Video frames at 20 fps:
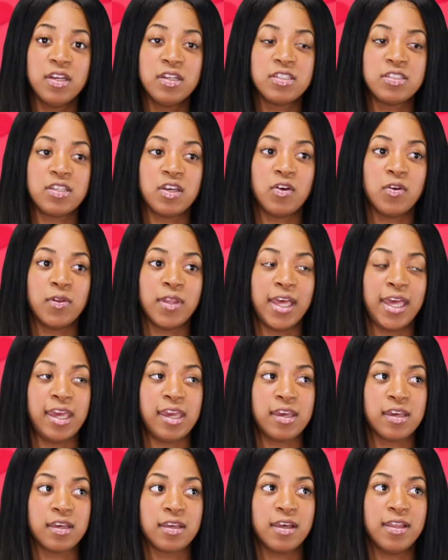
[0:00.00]
So
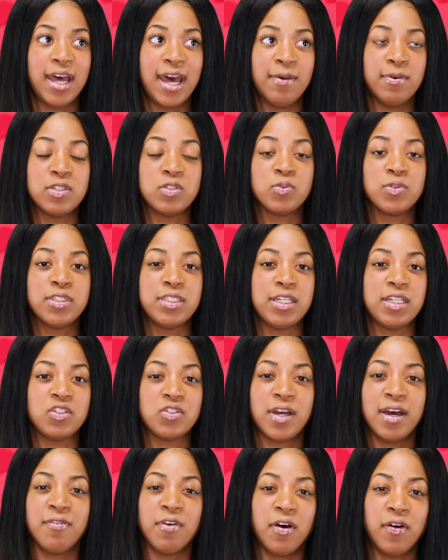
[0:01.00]
I've always
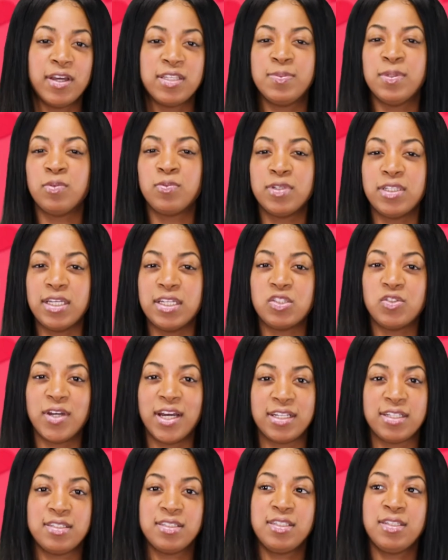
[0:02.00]
been really
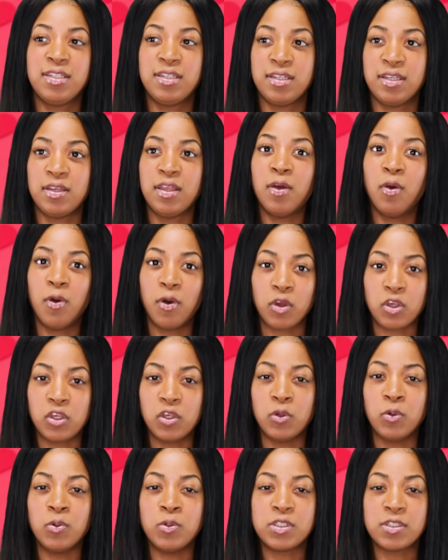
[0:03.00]
attracted to
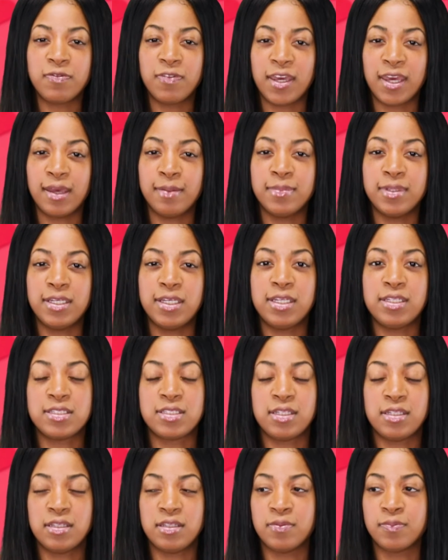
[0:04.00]
huge families
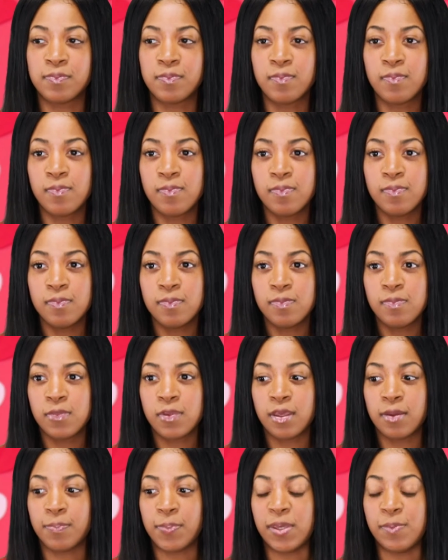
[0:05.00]
and
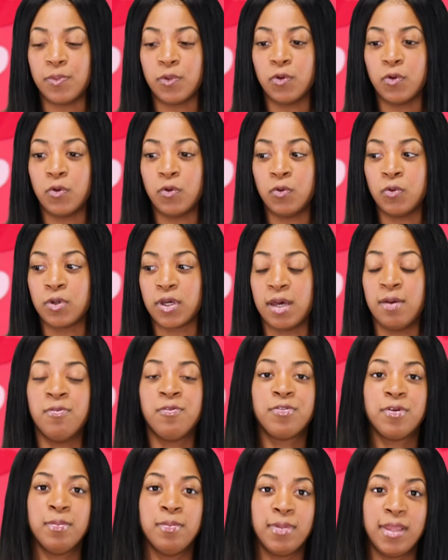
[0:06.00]
people who come
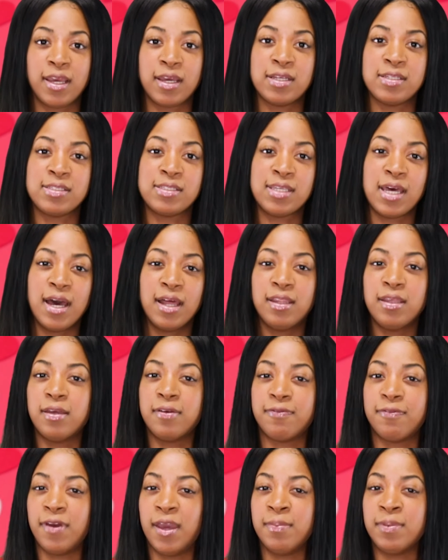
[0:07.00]
from a
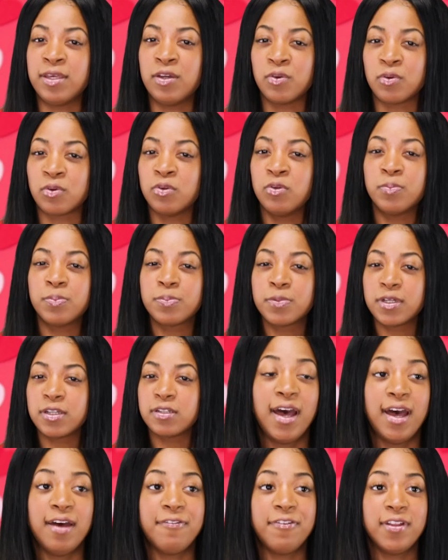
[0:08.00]
solid family group.
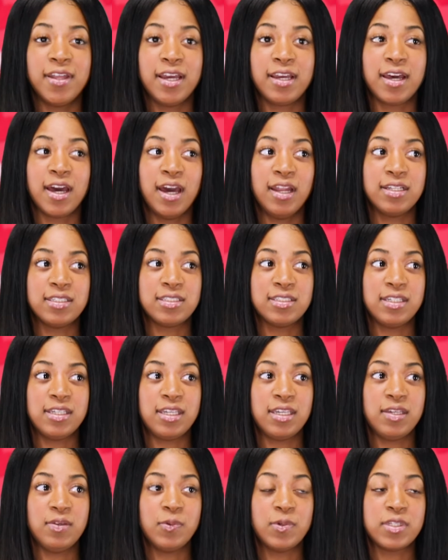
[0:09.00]
I feel like honestly,
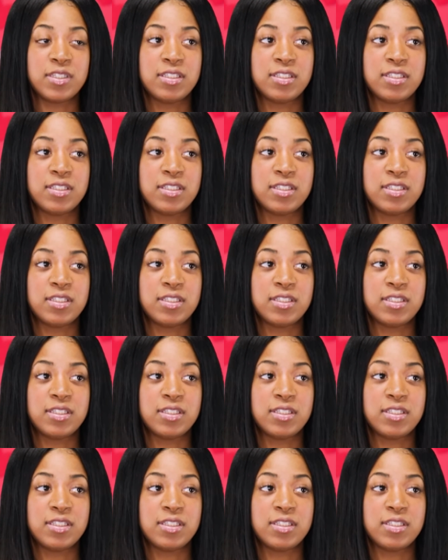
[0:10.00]
he